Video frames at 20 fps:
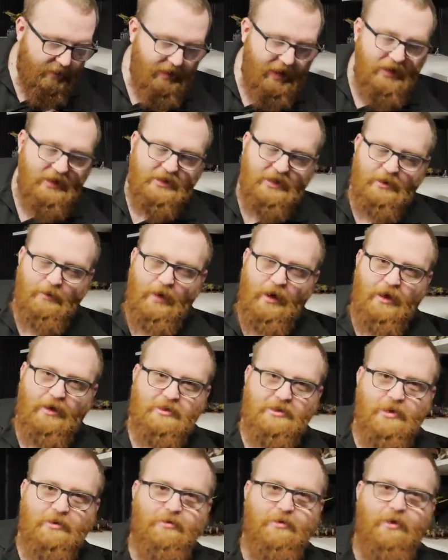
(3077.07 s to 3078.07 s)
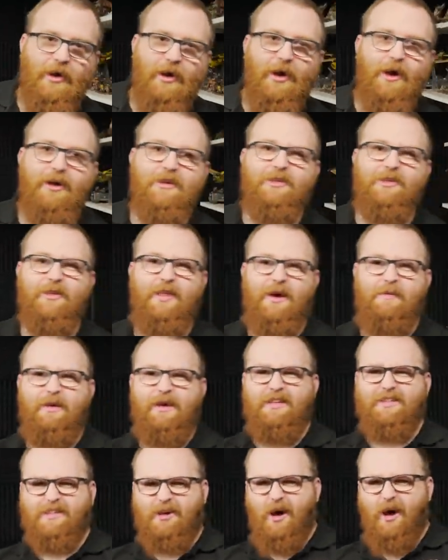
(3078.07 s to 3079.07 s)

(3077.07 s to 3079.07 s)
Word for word: amazingly oh. well so far, so that means...